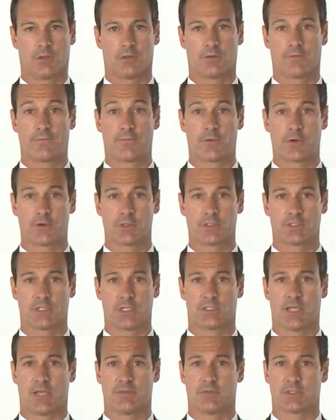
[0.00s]
The first
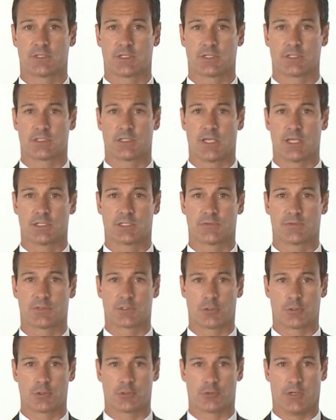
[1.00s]
is that the success of
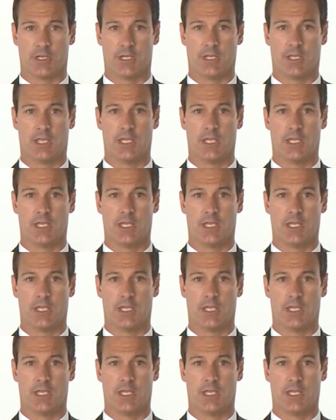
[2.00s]
surgery